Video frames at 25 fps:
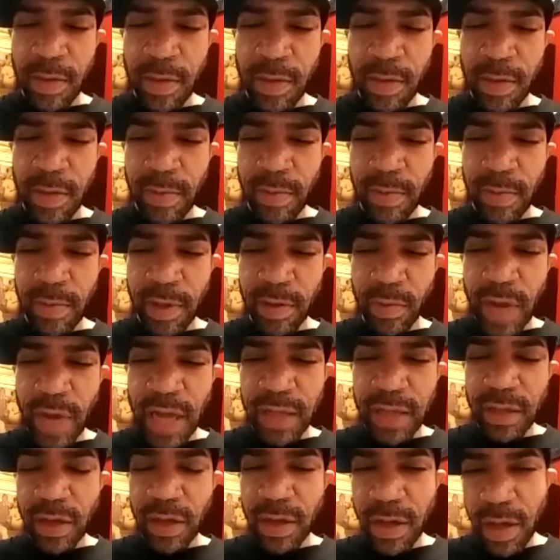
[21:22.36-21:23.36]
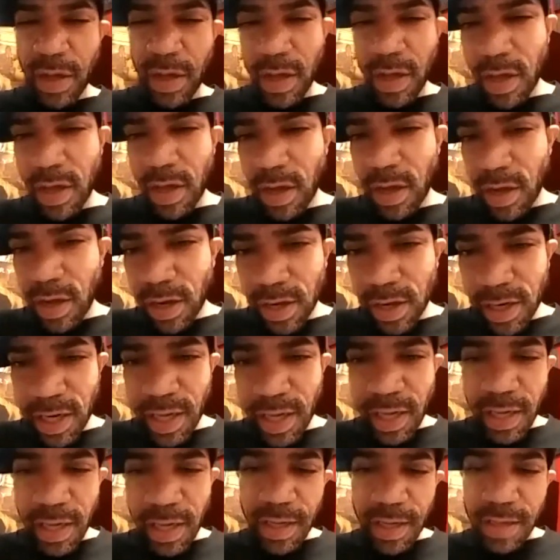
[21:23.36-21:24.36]
be going
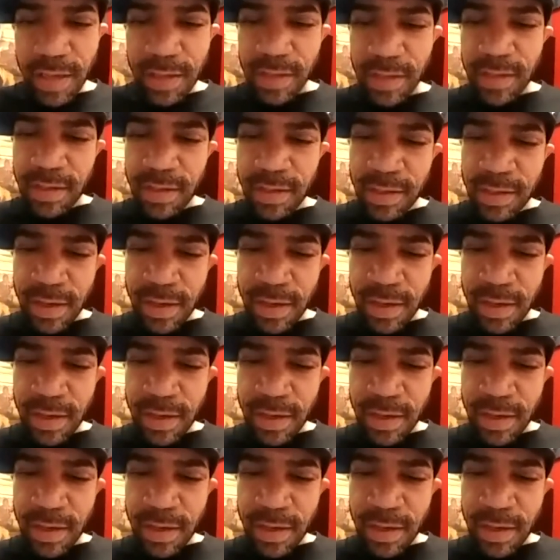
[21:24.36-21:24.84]
hoodies, uh, you know,